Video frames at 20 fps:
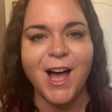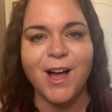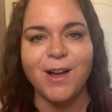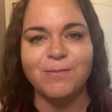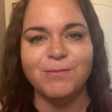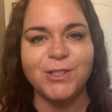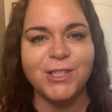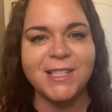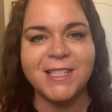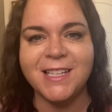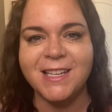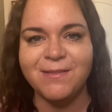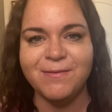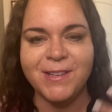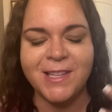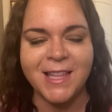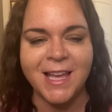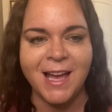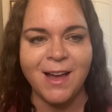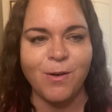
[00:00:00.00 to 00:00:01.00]
just to give me
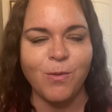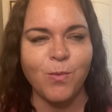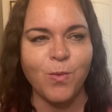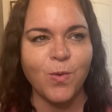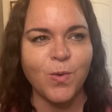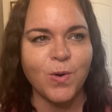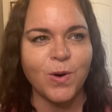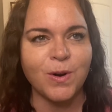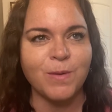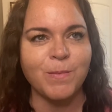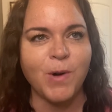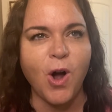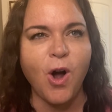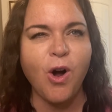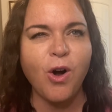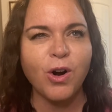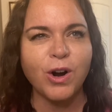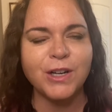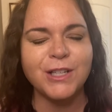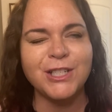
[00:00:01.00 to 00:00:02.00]
that warm
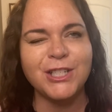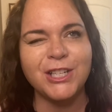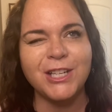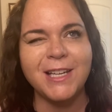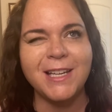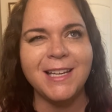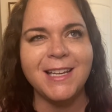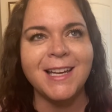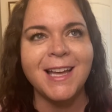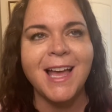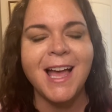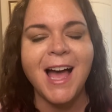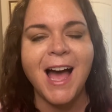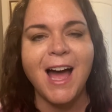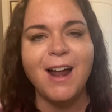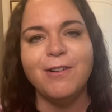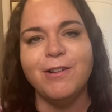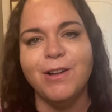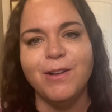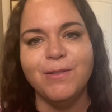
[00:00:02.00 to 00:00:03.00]
orangey. I
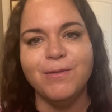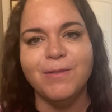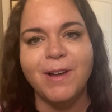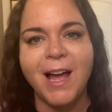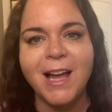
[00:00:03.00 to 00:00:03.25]
don't know.